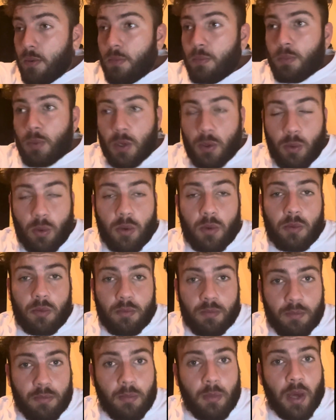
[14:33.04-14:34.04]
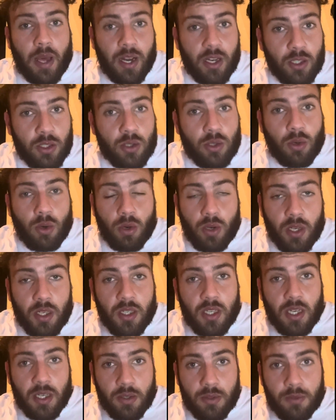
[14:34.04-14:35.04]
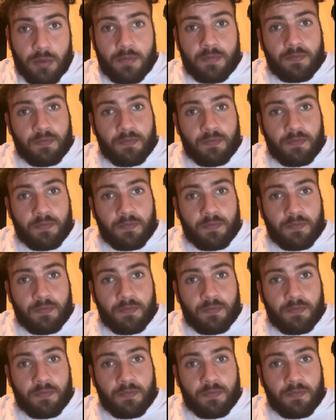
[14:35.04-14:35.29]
But we managed to hold it down.